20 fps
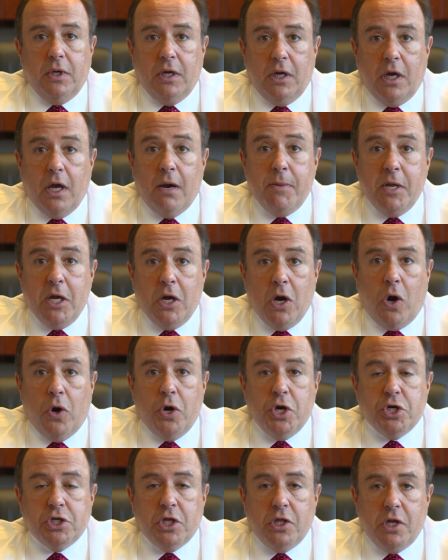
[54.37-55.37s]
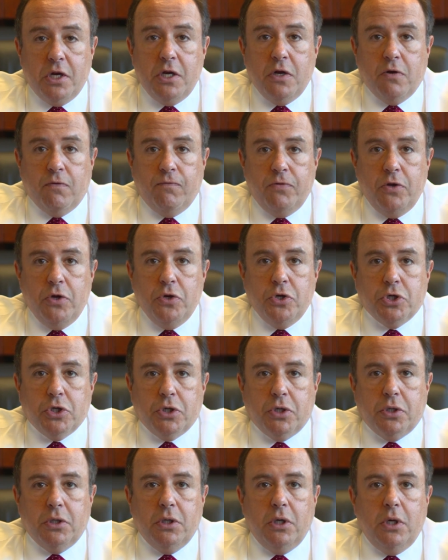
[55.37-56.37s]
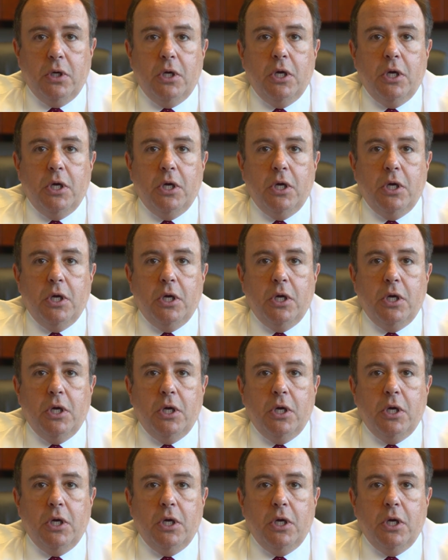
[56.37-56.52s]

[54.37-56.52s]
going to be garnished in the near future,